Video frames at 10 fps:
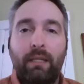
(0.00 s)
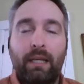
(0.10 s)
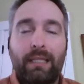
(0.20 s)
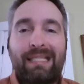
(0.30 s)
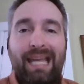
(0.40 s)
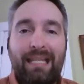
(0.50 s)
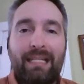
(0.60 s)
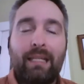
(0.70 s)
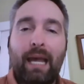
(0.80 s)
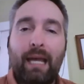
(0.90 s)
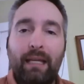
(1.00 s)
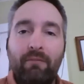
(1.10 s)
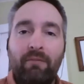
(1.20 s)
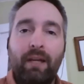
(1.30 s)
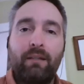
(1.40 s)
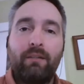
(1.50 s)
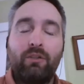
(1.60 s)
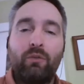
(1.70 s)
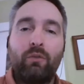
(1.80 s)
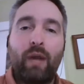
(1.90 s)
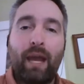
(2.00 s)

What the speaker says: extend that invite to